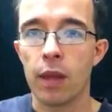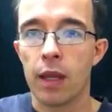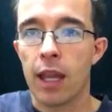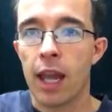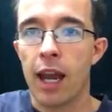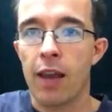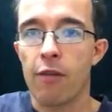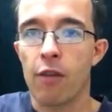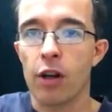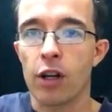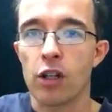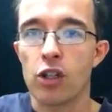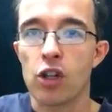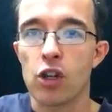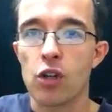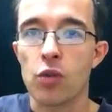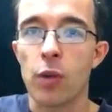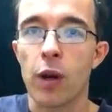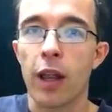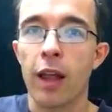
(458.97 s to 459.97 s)
get everyone to
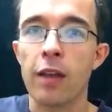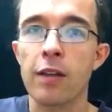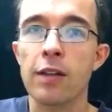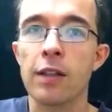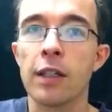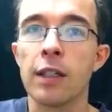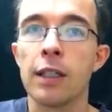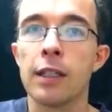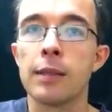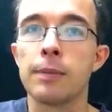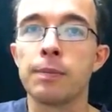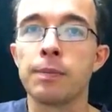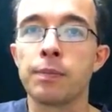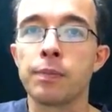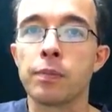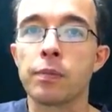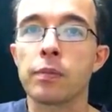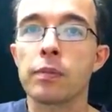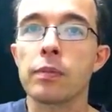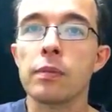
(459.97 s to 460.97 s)
choose one of those.
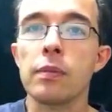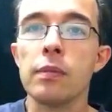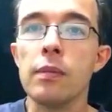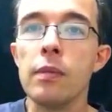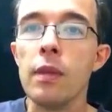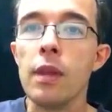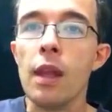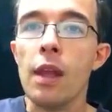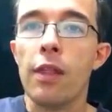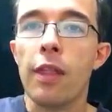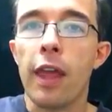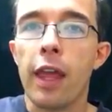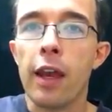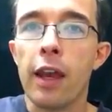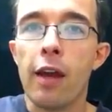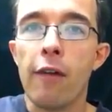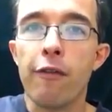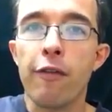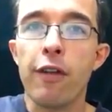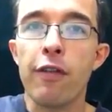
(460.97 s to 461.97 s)

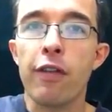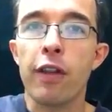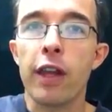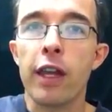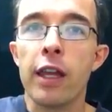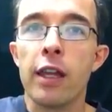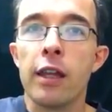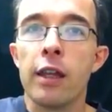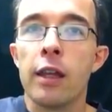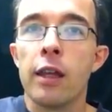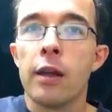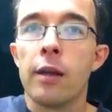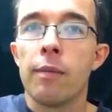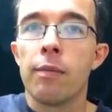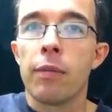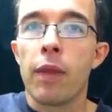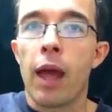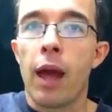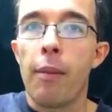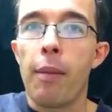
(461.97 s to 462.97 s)
Then fifthly,
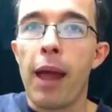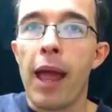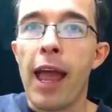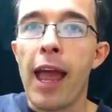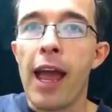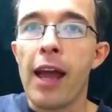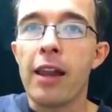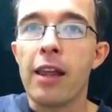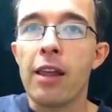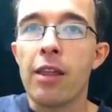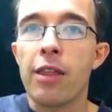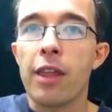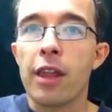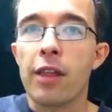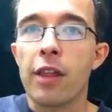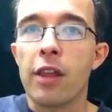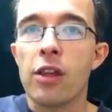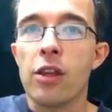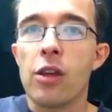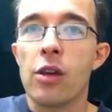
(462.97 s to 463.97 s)
how do you
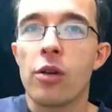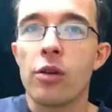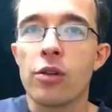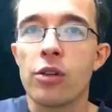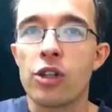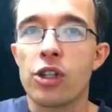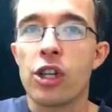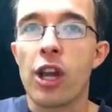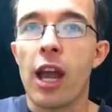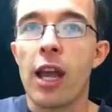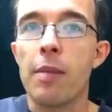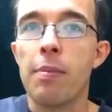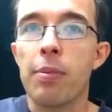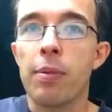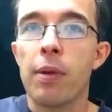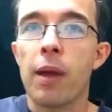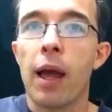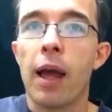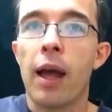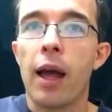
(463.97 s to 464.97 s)
think that you could shape
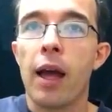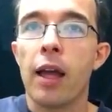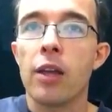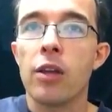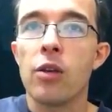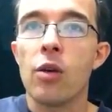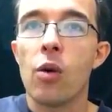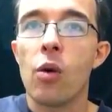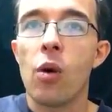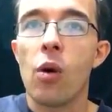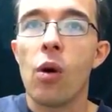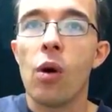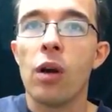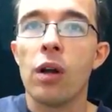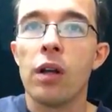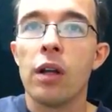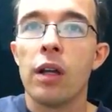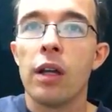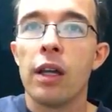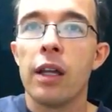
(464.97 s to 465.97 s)
your
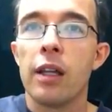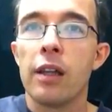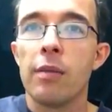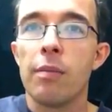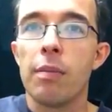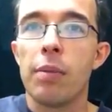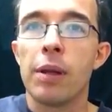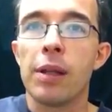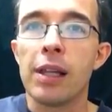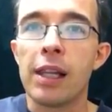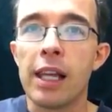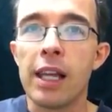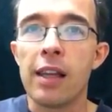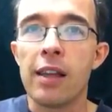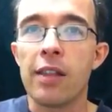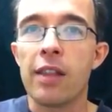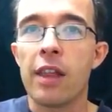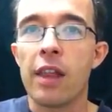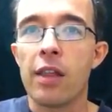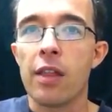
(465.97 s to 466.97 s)

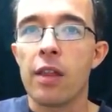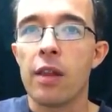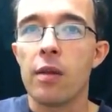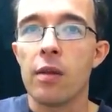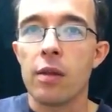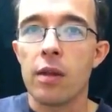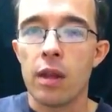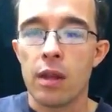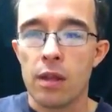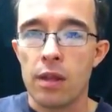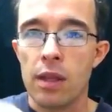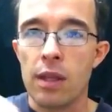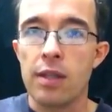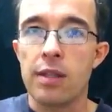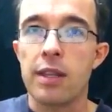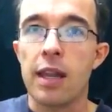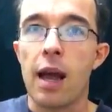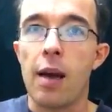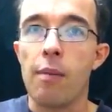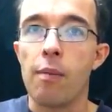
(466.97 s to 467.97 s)
belief?
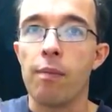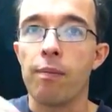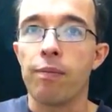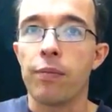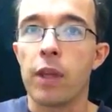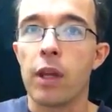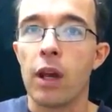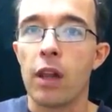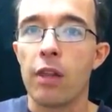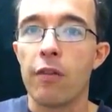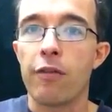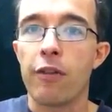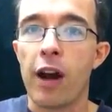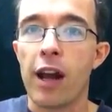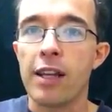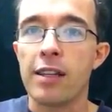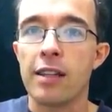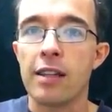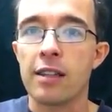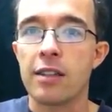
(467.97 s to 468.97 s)
The
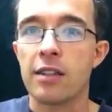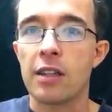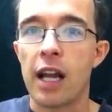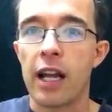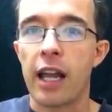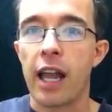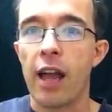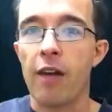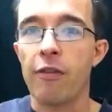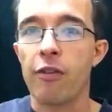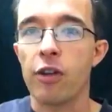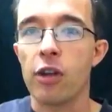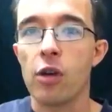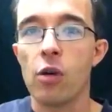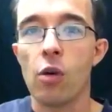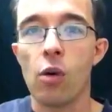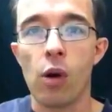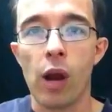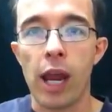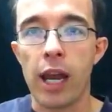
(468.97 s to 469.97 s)
phrase that stuck out for
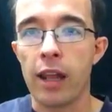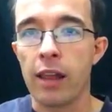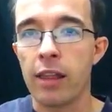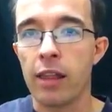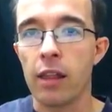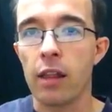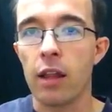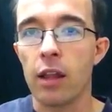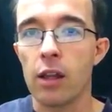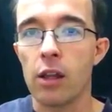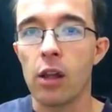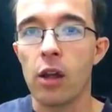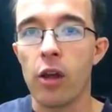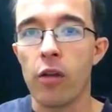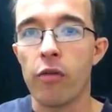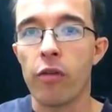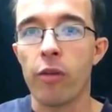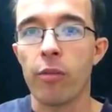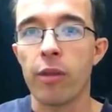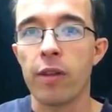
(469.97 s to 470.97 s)
you, or anything that you
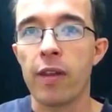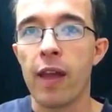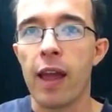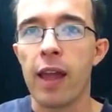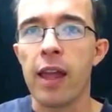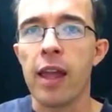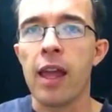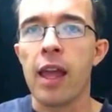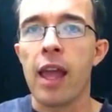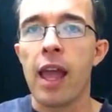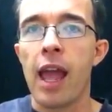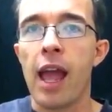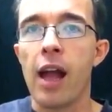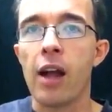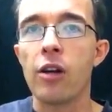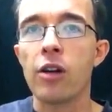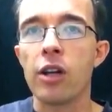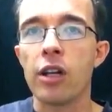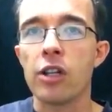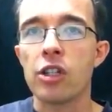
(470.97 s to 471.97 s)
learnt from the day. How
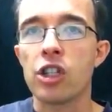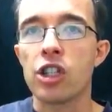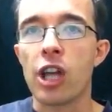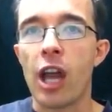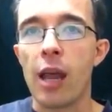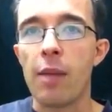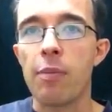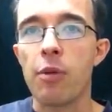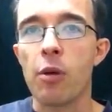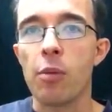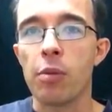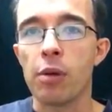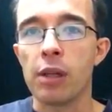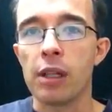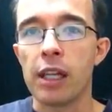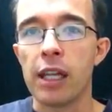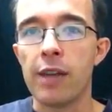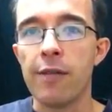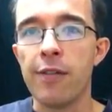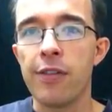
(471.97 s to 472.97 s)
could it shape your
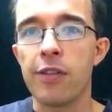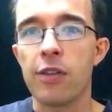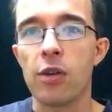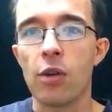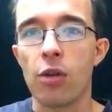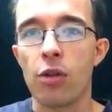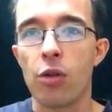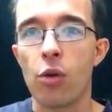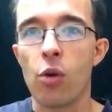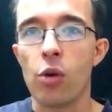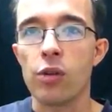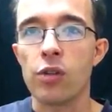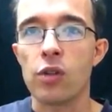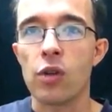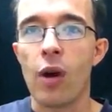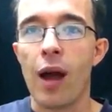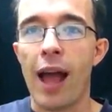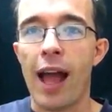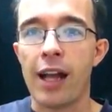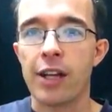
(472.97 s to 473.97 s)
beliefs, your thoughts,
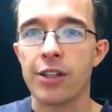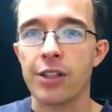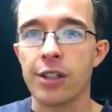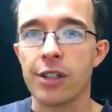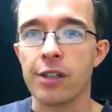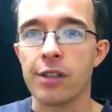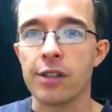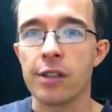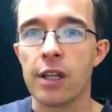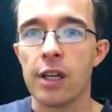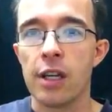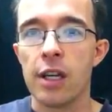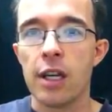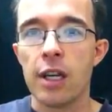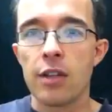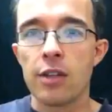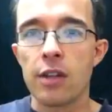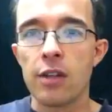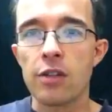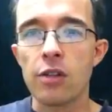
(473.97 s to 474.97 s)
your actions?
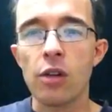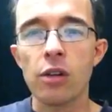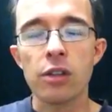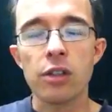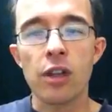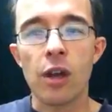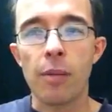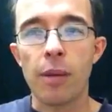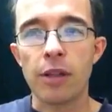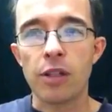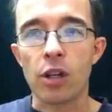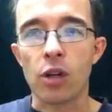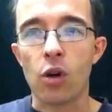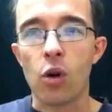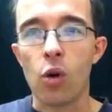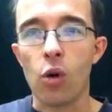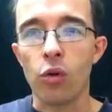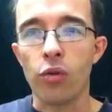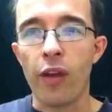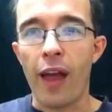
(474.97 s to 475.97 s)
So there's not so much a
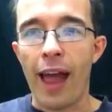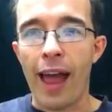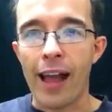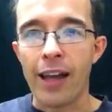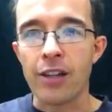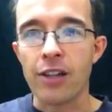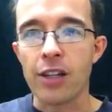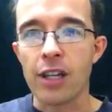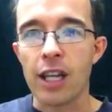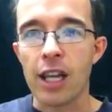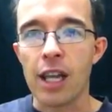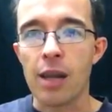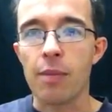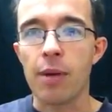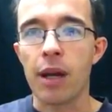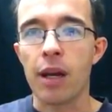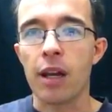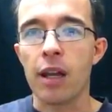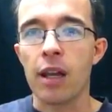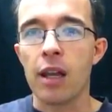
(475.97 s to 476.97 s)
call to action here,
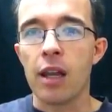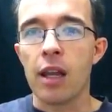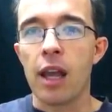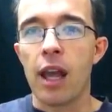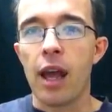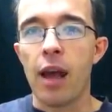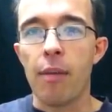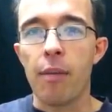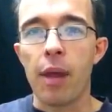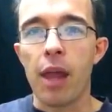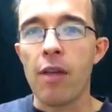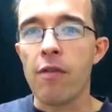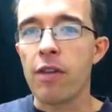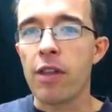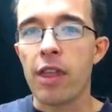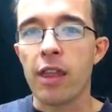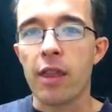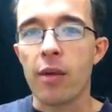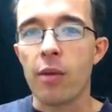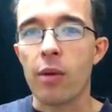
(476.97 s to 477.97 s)
but
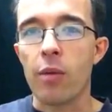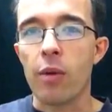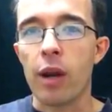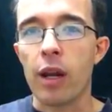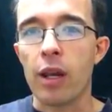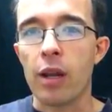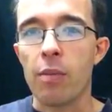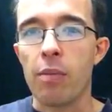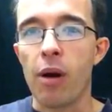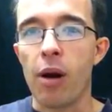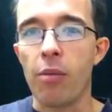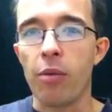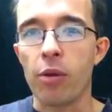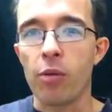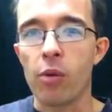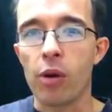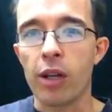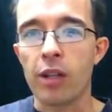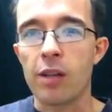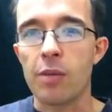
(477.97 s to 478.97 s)
everything that we read in the Bible, we
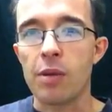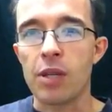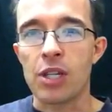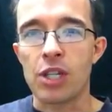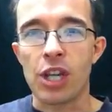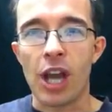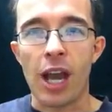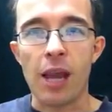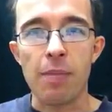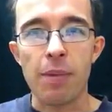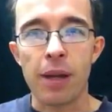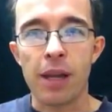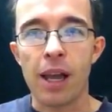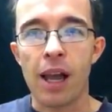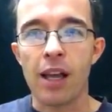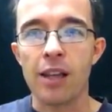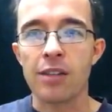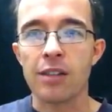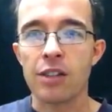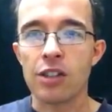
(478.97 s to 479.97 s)
want it to be shaping
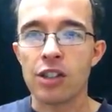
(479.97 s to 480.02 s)
us